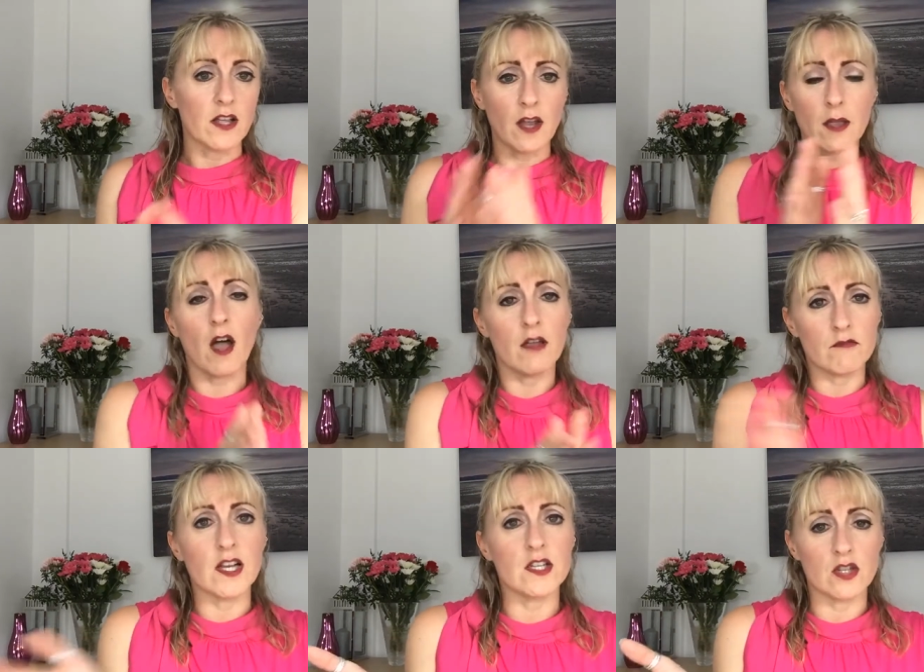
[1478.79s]
and I
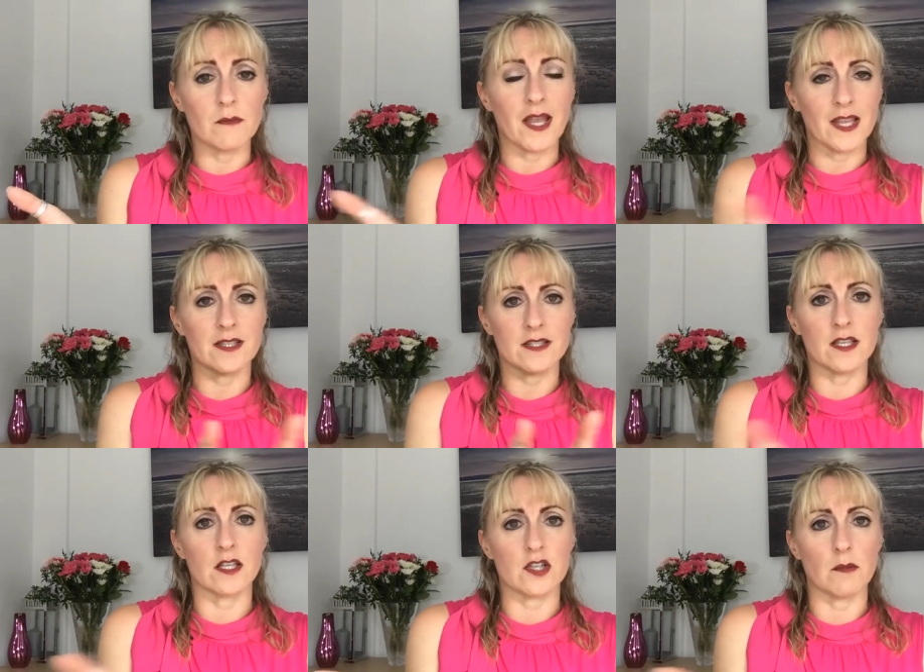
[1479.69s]
really do make that
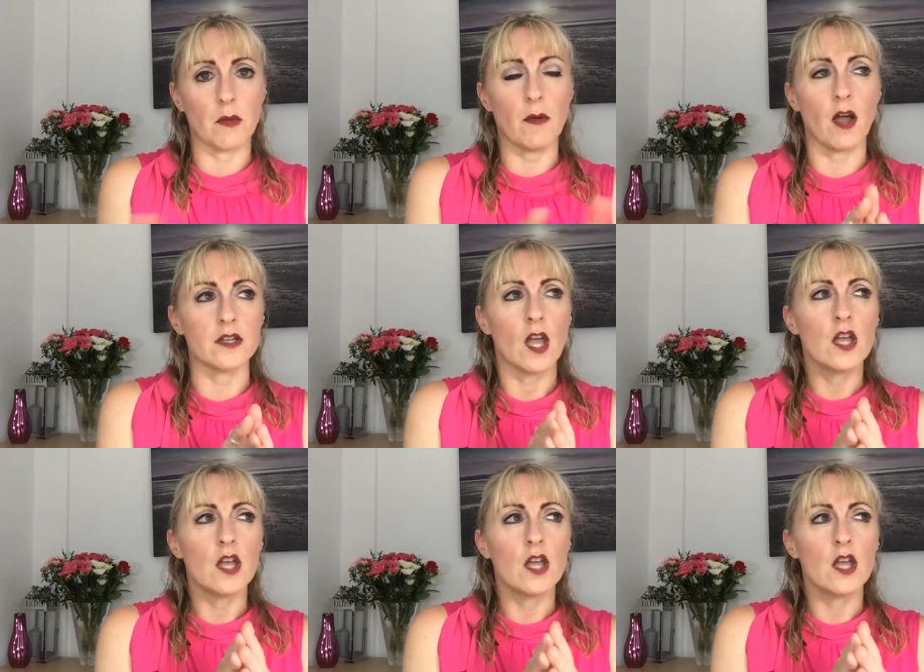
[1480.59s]
distinction in my mind.